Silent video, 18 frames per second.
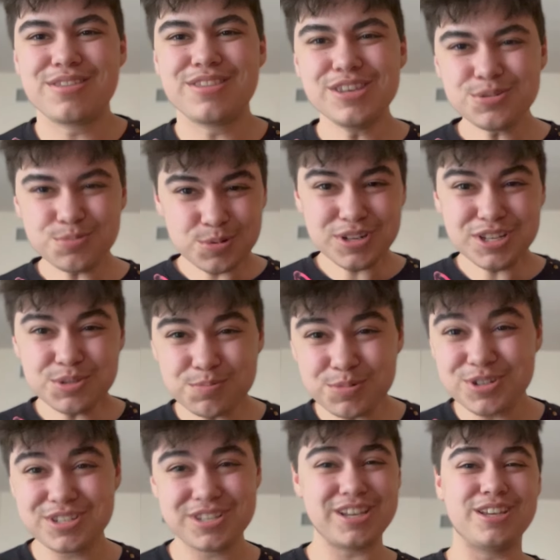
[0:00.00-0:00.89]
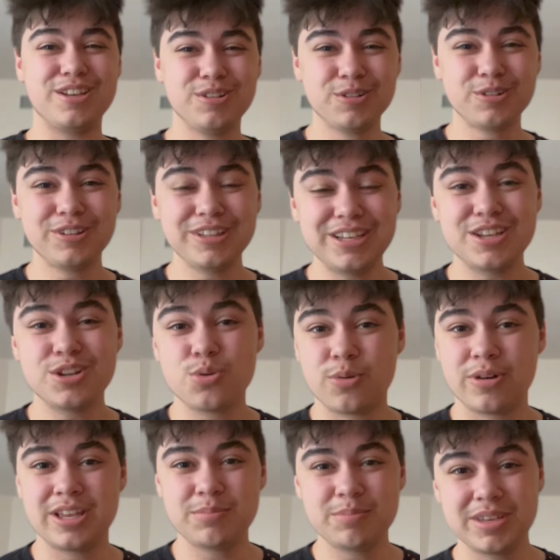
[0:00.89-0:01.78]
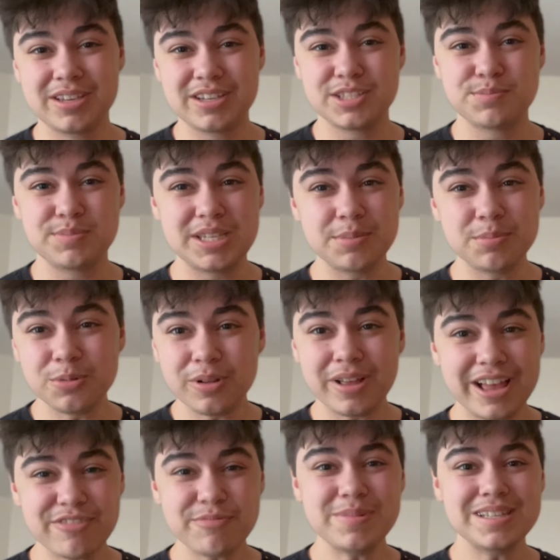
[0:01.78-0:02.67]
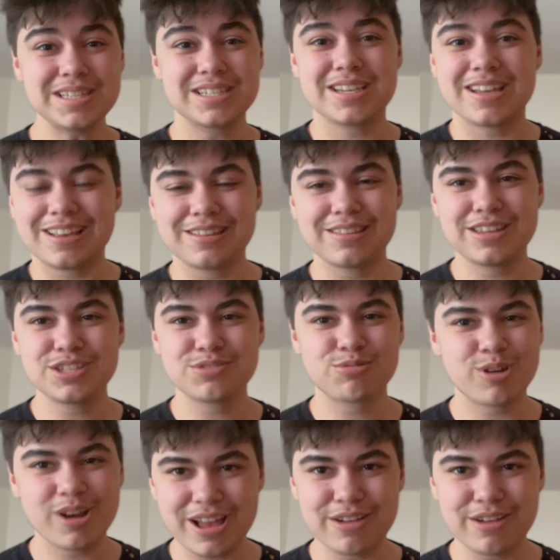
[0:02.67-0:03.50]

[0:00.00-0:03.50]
this one is particularly annoying because people have been saying this for